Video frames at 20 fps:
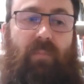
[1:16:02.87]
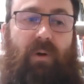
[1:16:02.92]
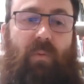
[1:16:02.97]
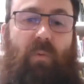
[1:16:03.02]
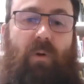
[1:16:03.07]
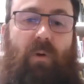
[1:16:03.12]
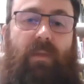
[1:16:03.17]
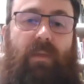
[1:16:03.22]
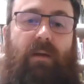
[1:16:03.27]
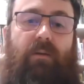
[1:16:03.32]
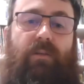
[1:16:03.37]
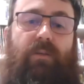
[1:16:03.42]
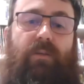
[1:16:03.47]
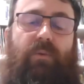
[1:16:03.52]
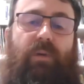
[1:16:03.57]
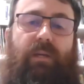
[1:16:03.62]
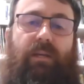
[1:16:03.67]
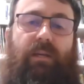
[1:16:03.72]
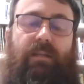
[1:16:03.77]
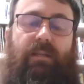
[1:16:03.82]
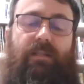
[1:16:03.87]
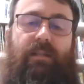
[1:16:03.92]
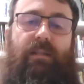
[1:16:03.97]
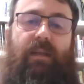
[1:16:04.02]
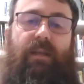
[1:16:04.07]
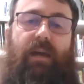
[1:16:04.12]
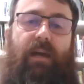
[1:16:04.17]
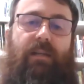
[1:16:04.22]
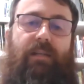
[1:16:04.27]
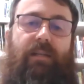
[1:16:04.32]
But what they're doing is that
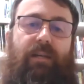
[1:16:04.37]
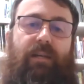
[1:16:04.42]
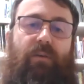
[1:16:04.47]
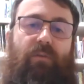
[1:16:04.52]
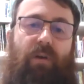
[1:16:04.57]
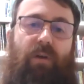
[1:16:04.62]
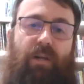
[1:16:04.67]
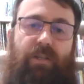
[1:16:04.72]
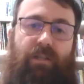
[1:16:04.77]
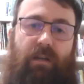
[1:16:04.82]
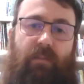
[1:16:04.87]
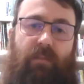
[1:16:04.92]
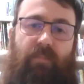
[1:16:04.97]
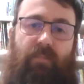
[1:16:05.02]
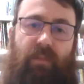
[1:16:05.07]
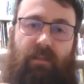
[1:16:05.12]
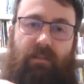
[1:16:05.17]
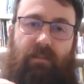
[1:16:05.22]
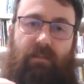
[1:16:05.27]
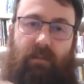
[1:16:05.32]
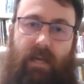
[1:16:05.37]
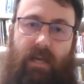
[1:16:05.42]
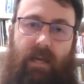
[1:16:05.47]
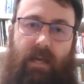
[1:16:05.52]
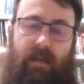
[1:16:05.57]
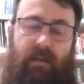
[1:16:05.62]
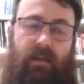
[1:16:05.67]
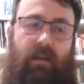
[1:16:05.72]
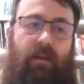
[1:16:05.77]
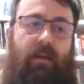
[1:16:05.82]
they actually crush up this
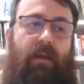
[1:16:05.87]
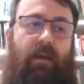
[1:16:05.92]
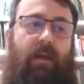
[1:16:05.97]
leg